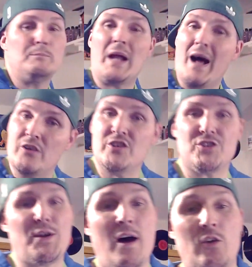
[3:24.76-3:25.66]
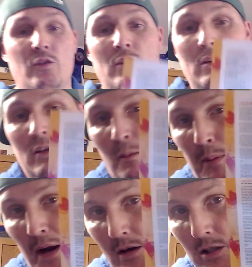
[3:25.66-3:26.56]
but how does it sound
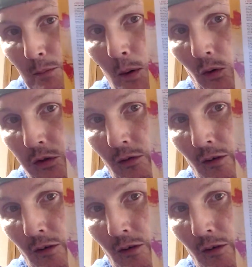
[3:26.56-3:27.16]
compared to the both of